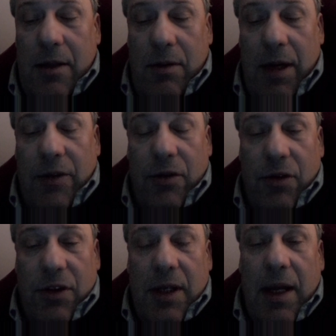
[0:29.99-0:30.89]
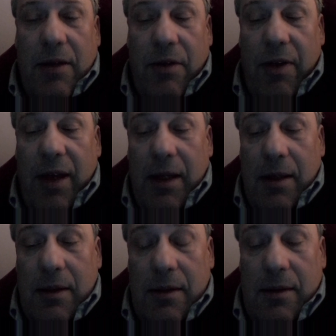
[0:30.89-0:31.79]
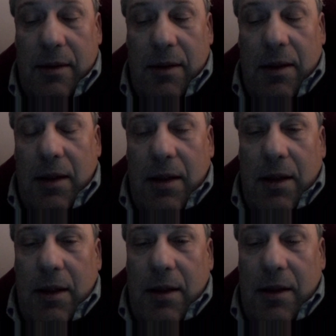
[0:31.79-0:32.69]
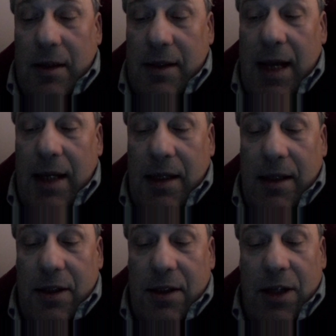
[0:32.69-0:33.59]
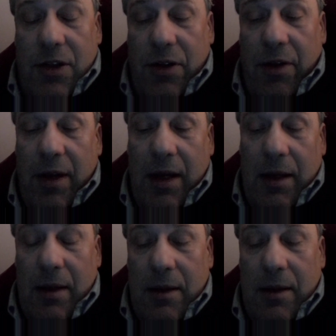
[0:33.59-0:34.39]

to understand things. The psyche is such a thing.